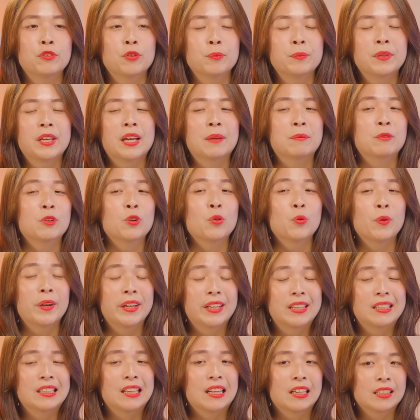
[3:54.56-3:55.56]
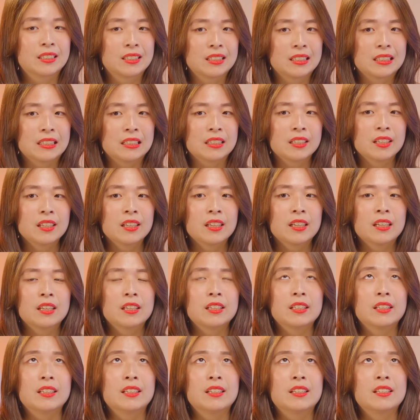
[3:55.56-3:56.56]
For me, I'm quite lucky.
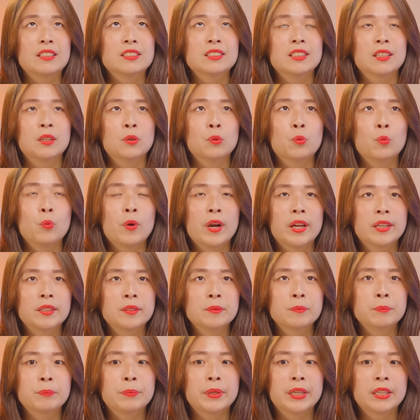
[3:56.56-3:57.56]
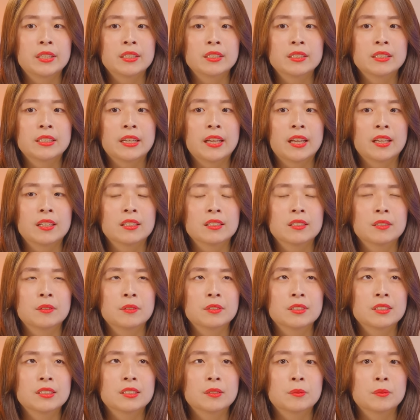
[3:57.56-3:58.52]
It is a one bedder and a